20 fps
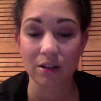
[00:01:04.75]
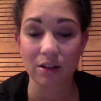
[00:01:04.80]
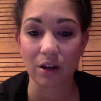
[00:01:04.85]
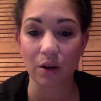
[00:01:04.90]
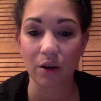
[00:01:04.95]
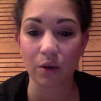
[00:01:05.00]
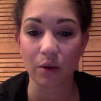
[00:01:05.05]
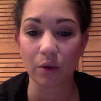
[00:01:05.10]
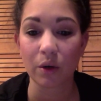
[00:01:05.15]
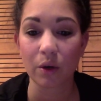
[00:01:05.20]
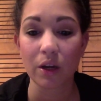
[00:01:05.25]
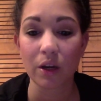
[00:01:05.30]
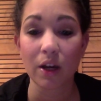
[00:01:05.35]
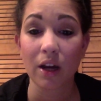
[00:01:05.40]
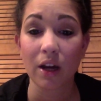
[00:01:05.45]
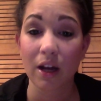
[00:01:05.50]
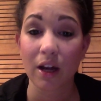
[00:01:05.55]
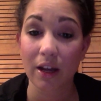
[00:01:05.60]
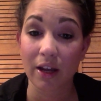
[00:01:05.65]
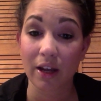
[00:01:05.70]
So
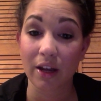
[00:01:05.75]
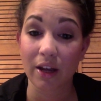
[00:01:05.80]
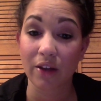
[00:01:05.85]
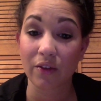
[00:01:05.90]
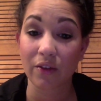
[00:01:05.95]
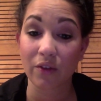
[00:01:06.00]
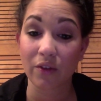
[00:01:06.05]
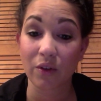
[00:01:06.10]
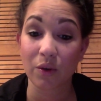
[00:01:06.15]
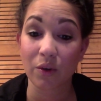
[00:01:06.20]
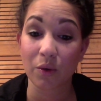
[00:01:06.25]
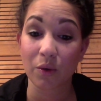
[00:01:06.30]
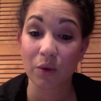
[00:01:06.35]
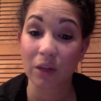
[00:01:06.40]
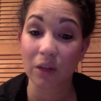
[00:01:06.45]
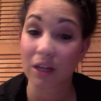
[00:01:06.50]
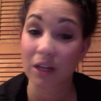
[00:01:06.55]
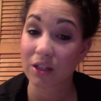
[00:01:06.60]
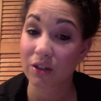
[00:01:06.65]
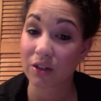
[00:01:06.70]
if you would
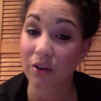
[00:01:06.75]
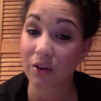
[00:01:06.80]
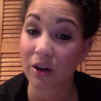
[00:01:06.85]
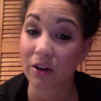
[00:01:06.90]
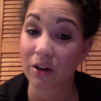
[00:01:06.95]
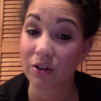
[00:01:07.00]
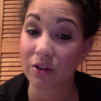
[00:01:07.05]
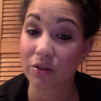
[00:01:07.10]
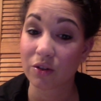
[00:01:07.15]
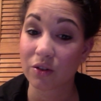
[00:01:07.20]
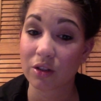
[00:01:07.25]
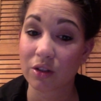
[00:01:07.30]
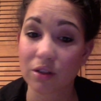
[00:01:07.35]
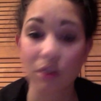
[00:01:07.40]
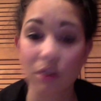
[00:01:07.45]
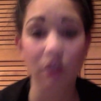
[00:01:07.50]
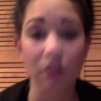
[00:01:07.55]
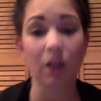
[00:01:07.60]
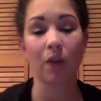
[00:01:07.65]
like to know how to do this look